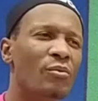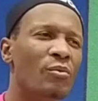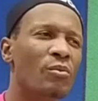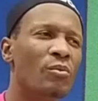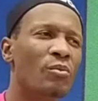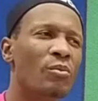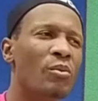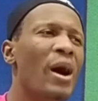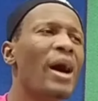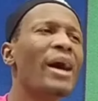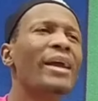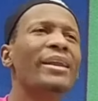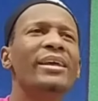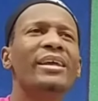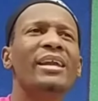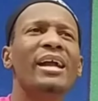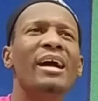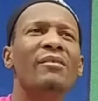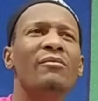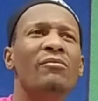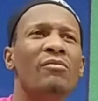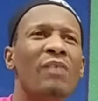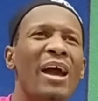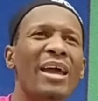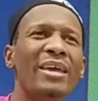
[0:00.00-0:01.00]
why did I
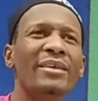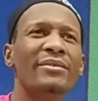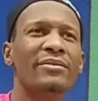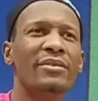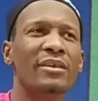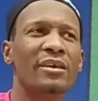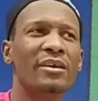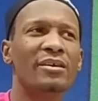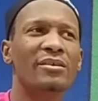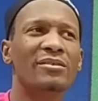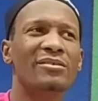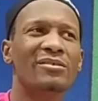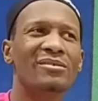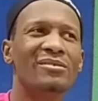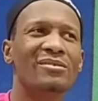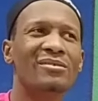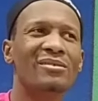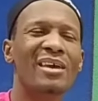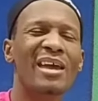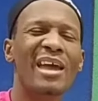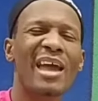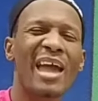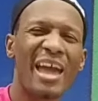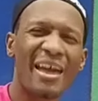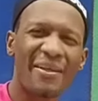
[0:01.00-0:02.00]
write this?
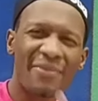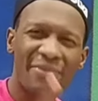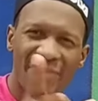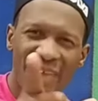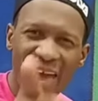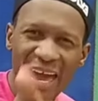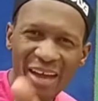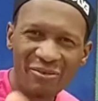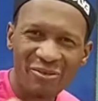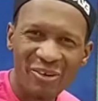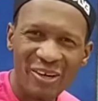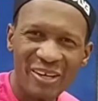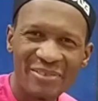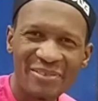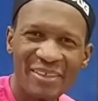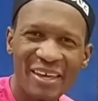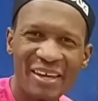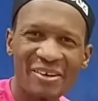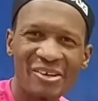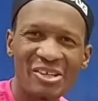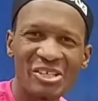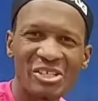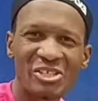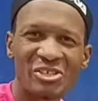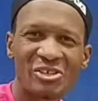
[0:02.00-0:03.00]
And that right there
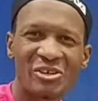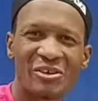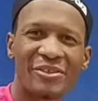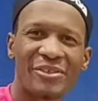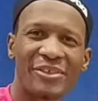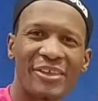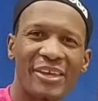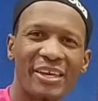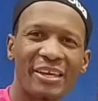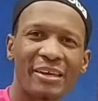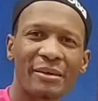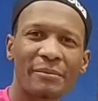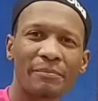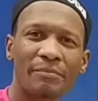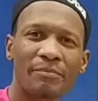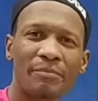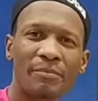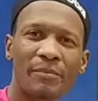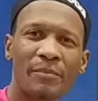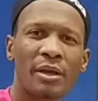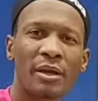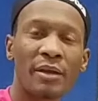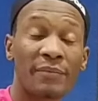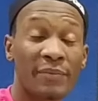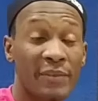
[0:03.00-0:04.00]
is your theme.
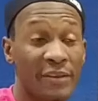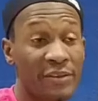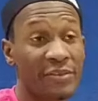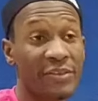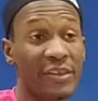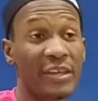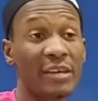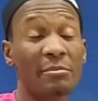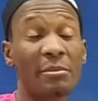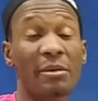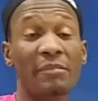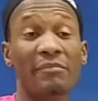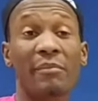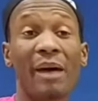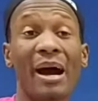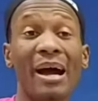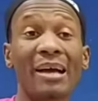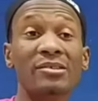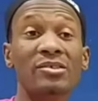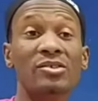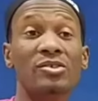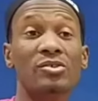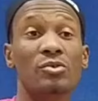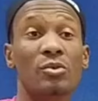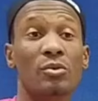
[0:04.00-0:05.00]
The theme of my
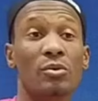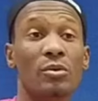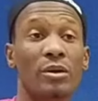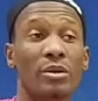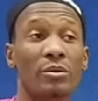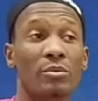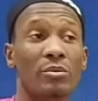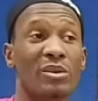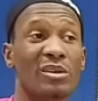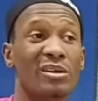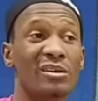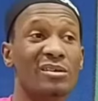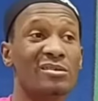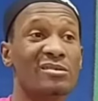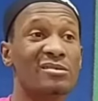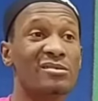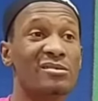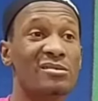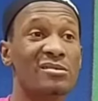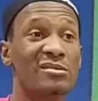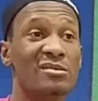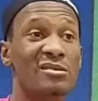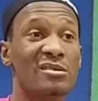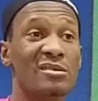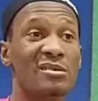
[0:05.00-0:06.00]
story was
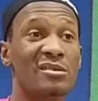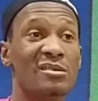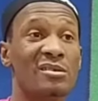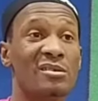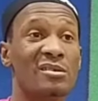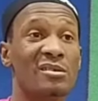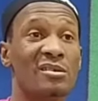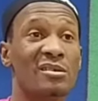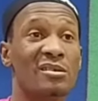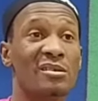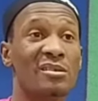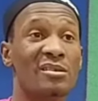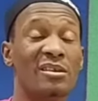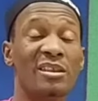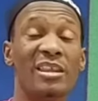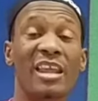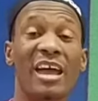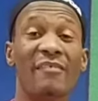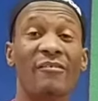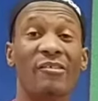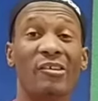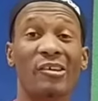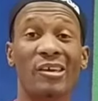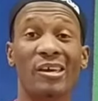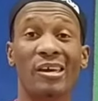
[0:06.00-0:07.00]

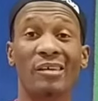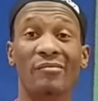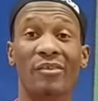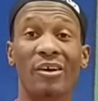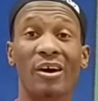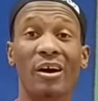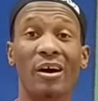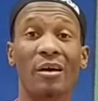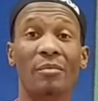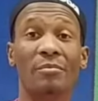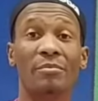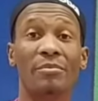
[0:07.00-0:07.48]
never give up